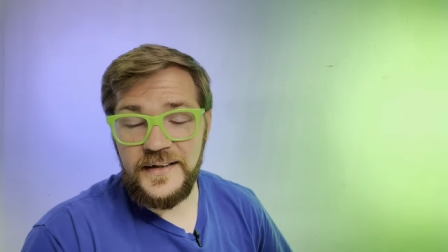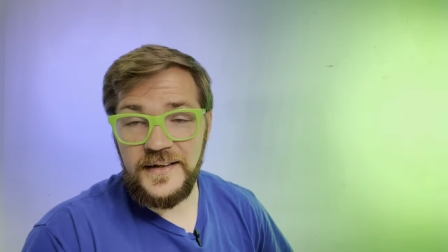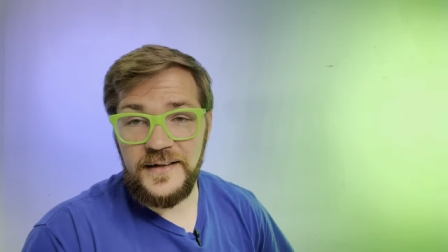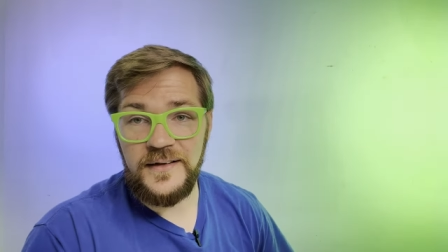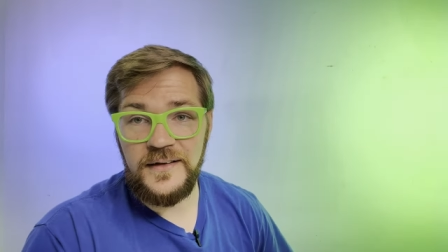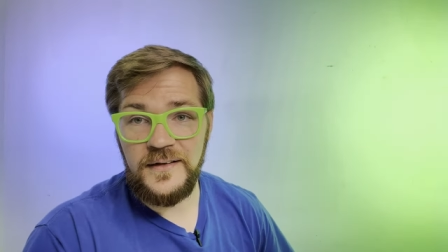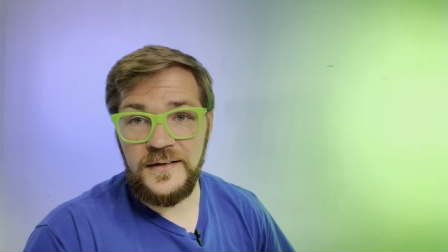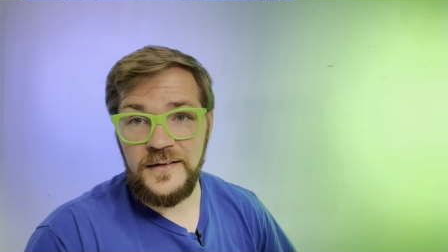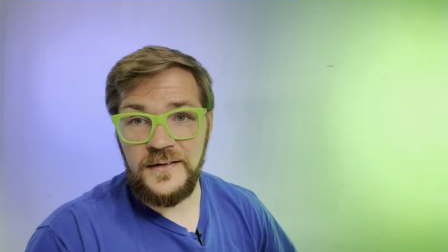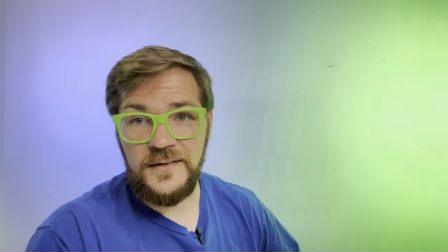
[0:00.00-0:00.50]

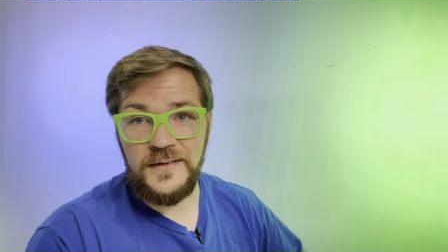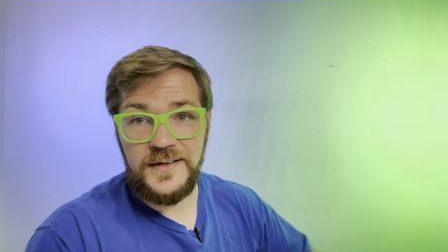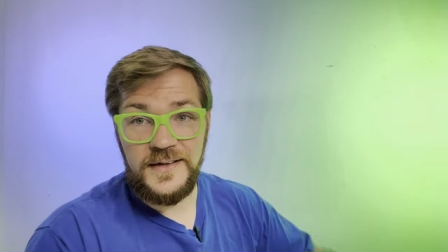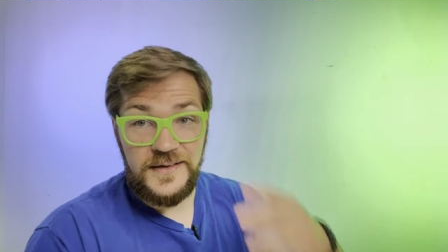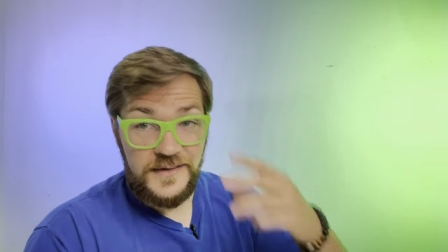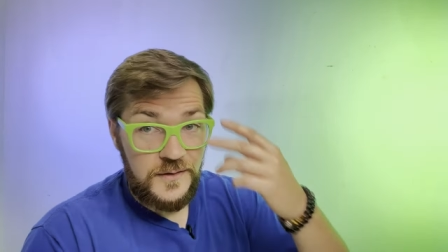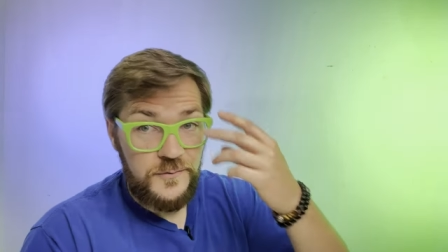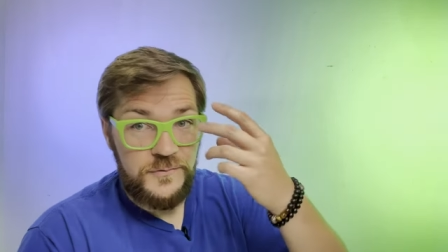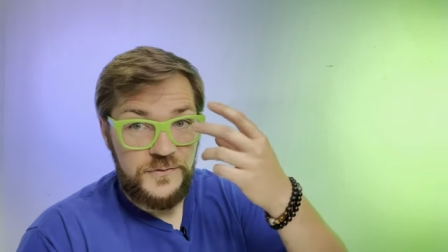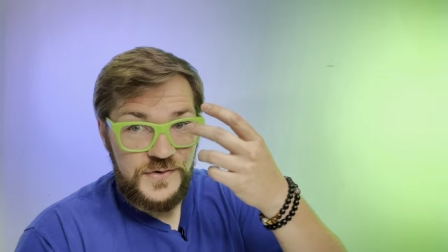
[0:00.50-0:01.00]
And
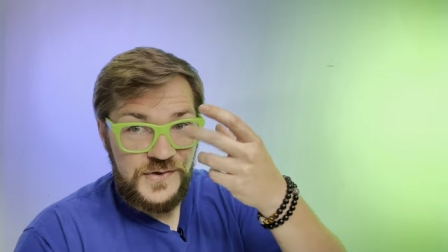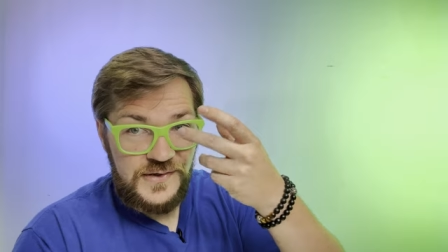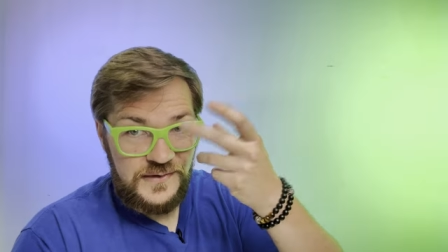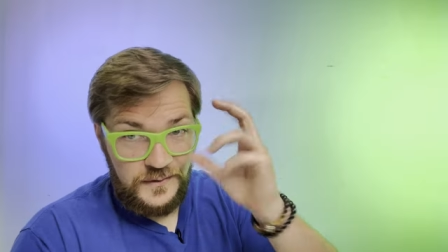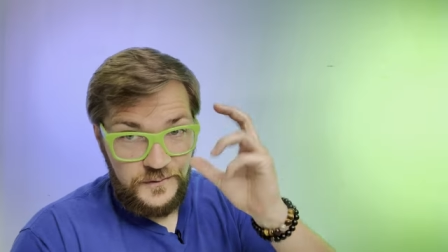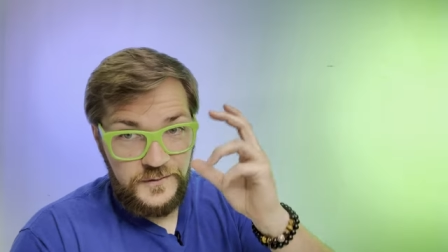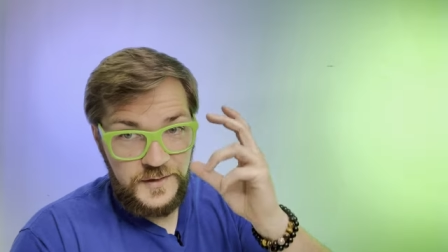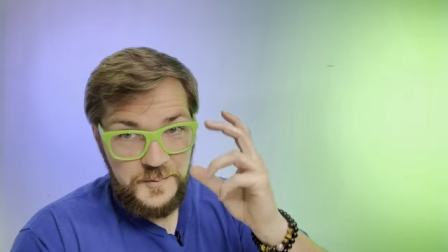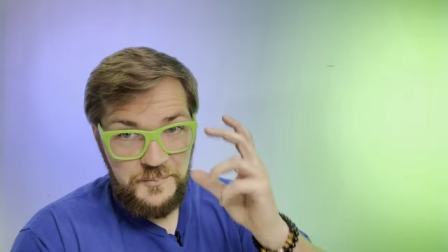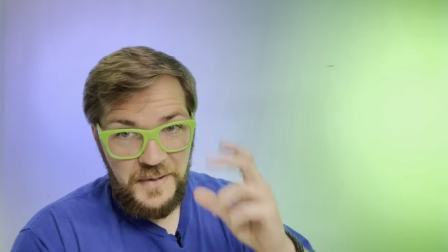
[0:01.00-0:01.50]
then it will
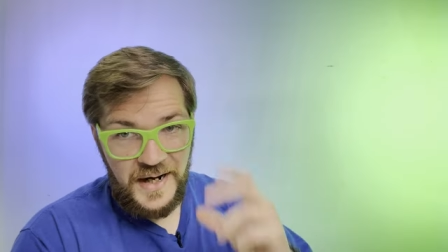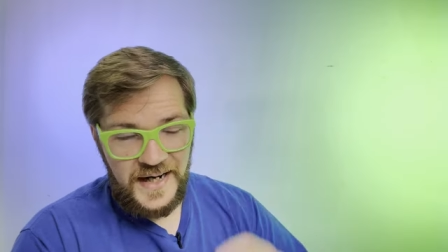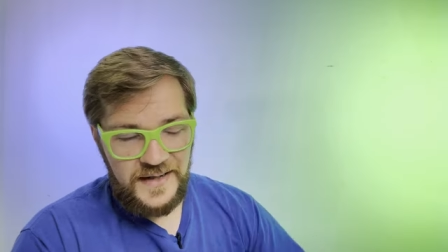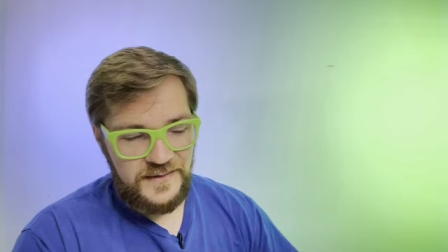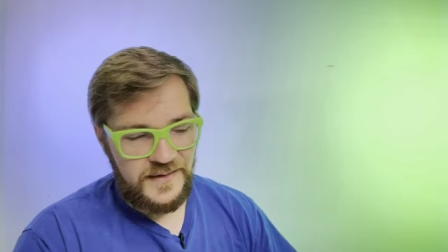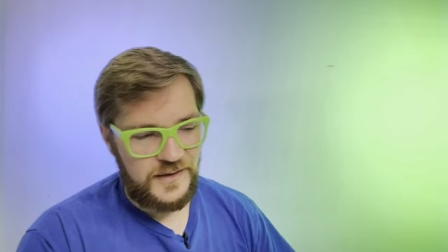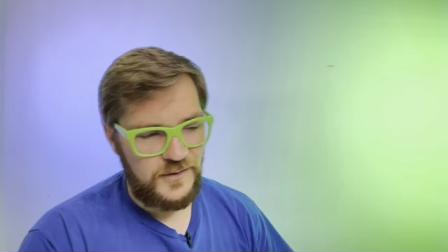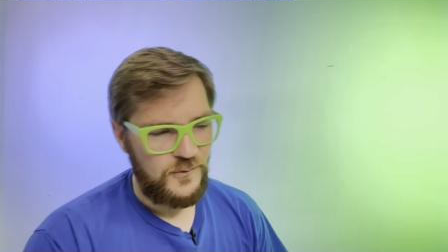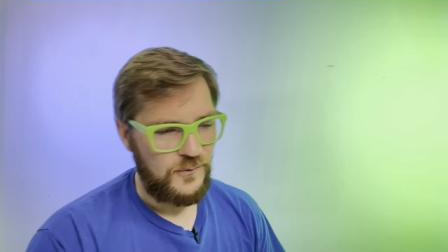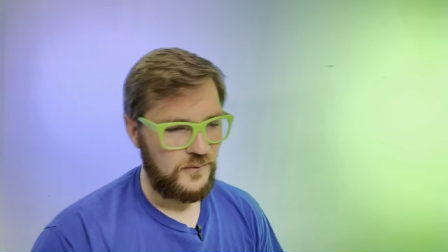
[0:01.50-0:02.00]
slowly
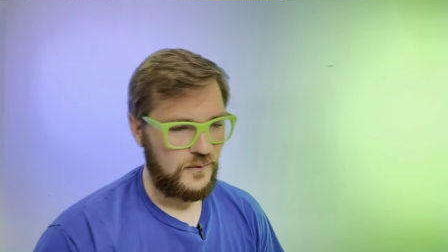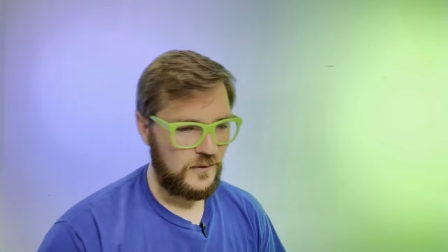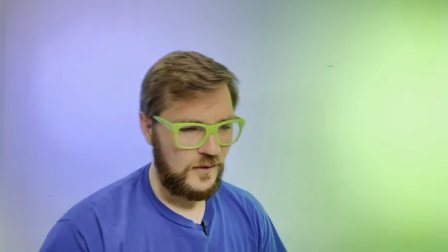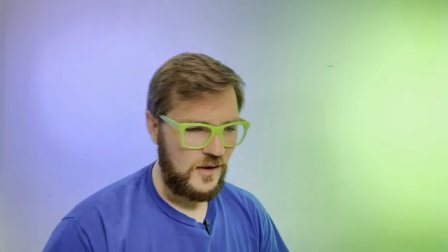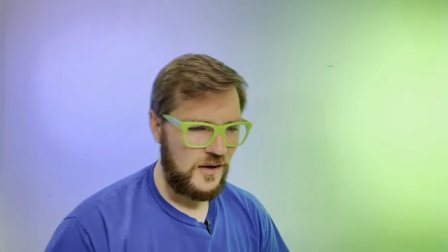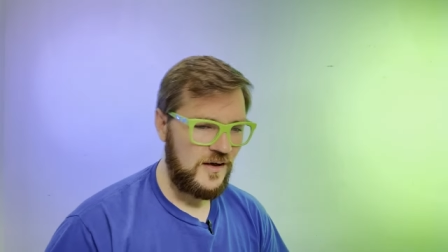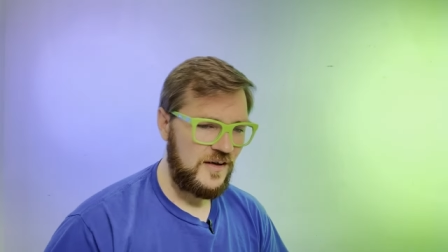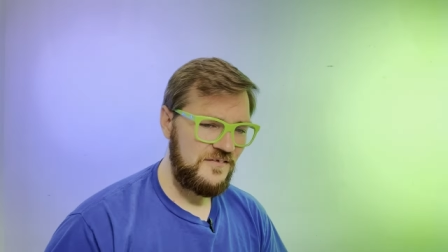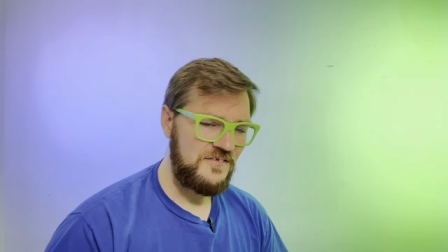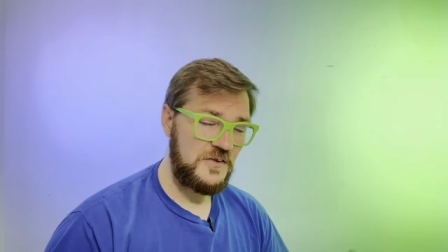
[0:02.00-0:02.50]
back that quarter
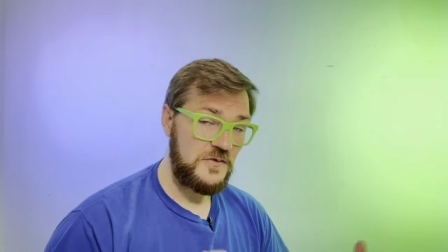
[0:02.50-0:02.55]
off.